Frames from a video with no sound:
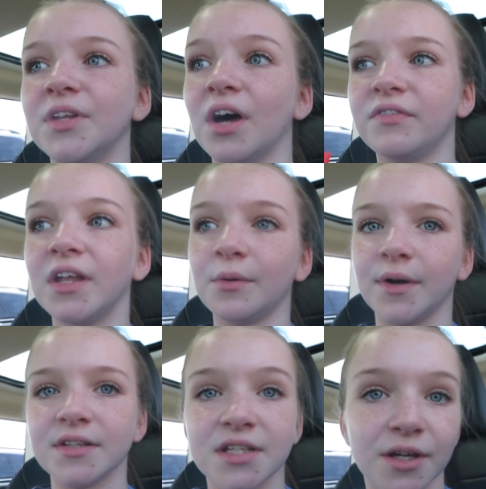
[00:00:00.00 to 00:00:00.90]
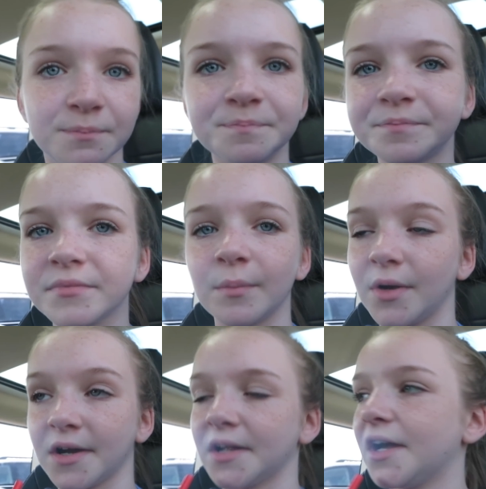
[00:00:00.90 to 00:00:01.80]
not feeling well, so I'm
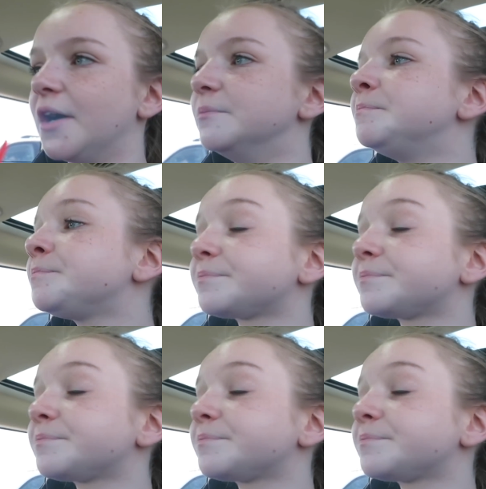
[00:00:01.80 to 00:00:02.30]
not gonna go.